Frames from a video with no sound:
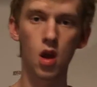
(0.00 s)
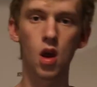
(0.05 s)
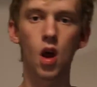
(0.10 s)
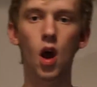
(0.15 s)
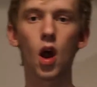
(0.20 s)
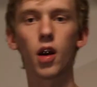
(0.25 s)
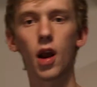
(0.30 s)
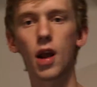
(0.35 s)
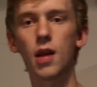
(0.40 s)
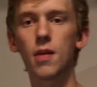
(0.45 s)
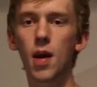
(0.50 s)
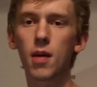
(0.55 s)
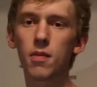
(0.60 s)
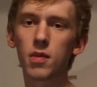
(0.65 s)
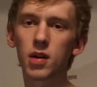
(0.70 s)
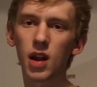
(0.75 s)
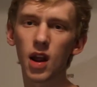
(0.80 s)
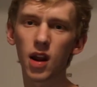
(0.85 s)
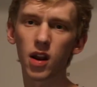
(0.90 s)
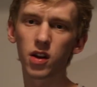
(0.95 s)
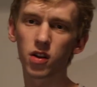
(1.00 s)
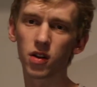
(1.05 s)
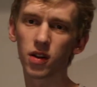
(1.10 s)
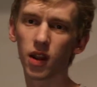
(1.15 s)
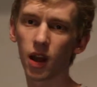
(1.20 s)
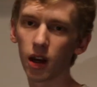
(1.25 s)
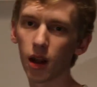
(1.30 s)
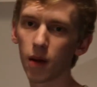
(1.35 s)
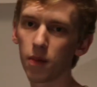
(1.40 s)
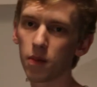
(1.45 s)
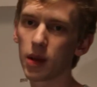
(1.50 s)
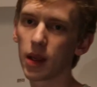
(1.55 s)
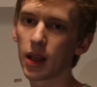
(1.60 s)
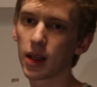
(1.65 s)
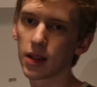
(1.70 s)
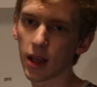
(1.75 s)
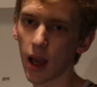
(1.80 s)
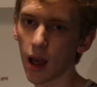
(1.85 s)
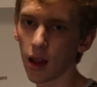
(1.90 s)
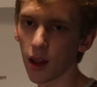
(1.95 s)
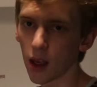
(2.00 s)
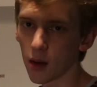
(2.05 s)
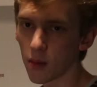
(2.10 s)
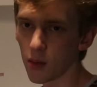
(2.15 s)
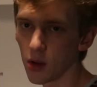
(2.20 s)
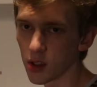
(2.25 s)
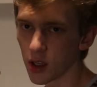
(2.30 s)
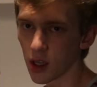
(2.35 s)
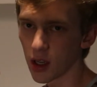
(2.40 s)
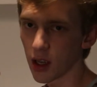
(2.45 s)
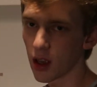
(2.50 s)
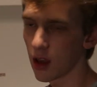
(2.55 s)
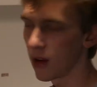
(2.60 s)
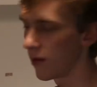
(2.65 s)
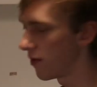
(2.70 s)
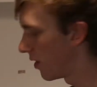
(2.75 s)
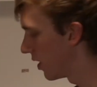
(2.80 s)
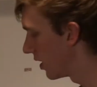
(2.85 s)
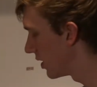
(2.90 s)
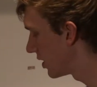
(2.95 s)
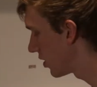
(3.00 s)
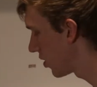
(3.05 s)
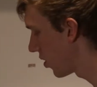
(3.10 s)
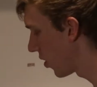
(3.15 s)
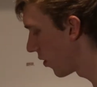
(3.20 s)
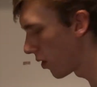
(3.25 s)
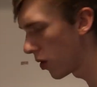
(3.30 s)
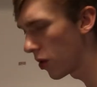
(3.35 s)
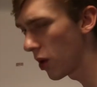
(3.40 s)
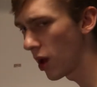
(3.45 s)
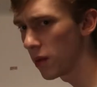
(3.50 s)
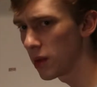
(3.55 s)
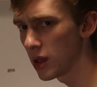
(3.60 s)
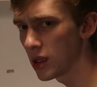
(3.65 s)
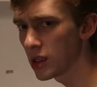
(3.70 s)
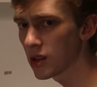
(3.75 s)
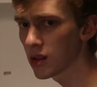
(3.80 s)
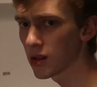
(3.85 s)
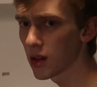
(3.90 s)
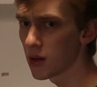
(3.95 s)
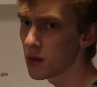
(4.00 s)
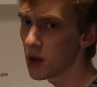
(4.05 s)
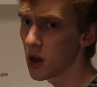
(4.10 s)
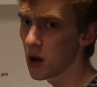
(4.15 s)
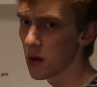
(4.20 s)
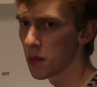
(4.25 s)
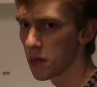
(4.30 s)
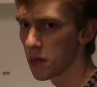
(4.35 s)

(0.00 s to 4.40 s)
Alright, I'm gonna kind of turn that up because I like music. If it's overwhelming, let me know.